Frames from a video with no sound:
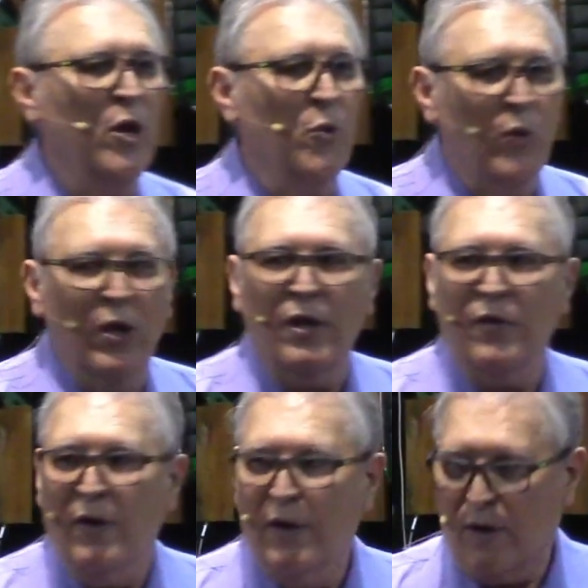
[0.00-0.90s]
we
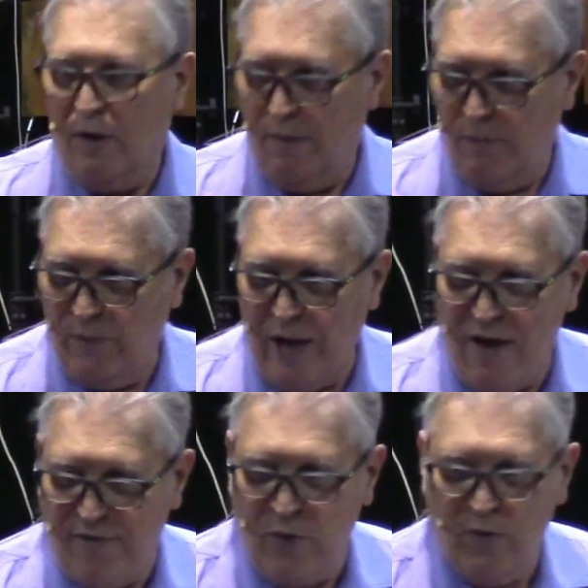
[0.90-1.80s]
will
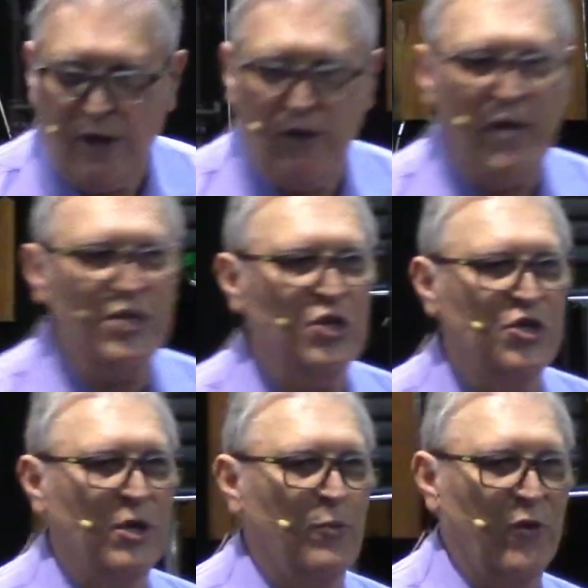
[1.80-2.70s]
have a
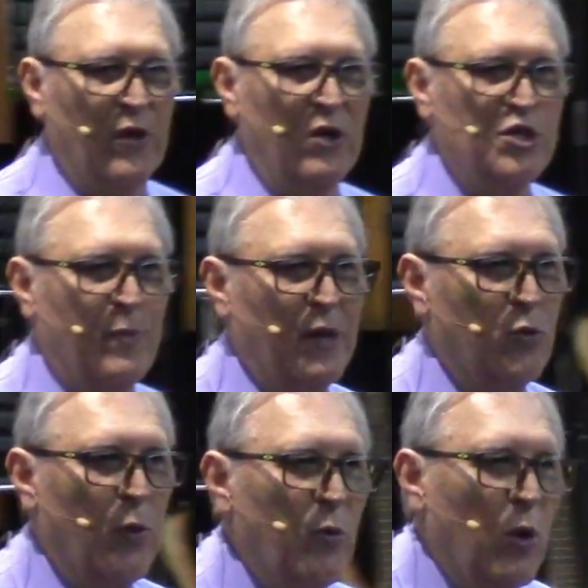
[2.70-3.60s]
relationship with Holy
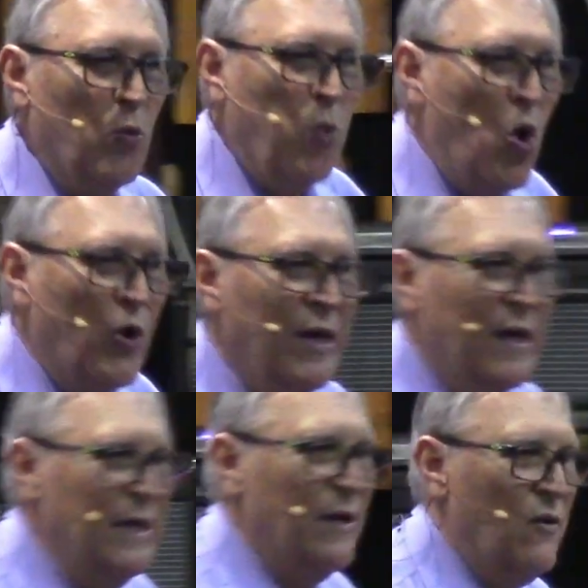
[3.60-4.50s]
Spirit. We will walk
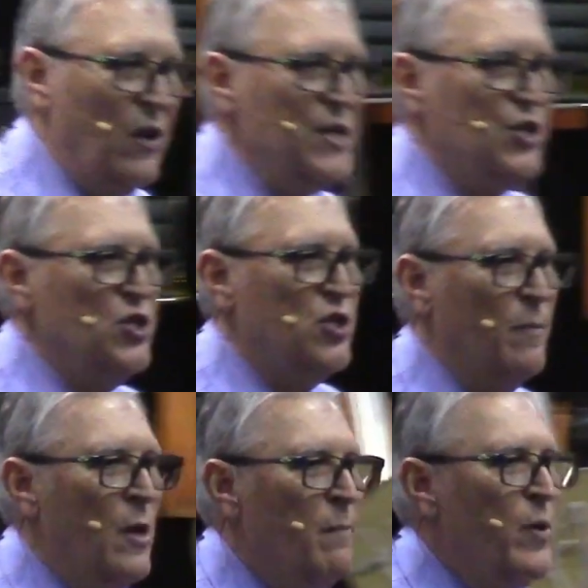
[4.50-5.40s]
in a
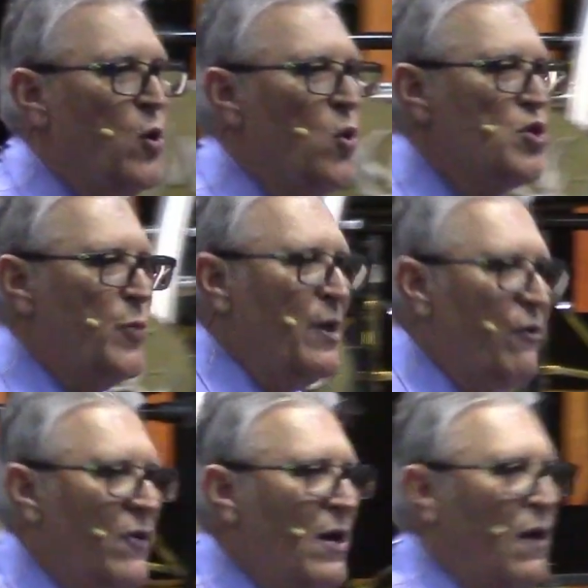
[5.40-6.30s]
relationship because
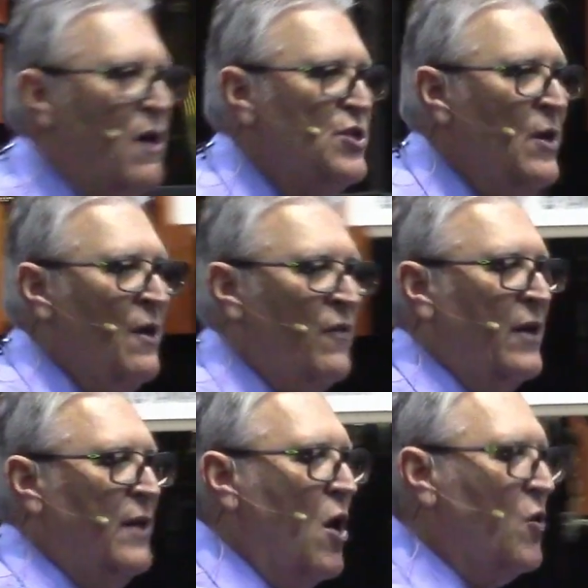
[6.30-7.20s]
we realize
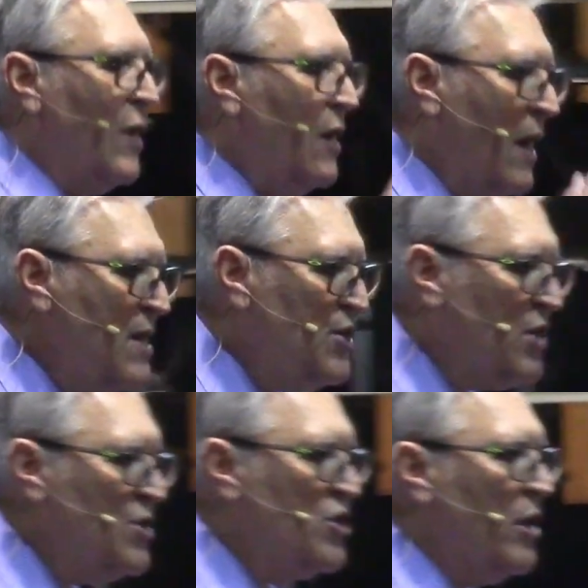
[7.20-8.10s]
that our
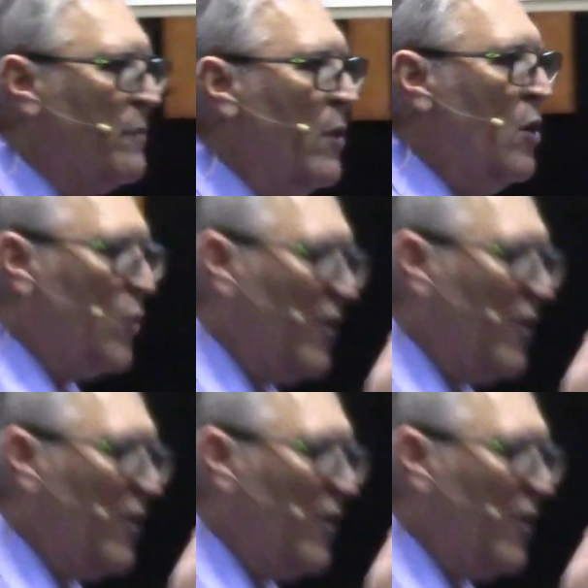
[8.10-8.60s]
relationship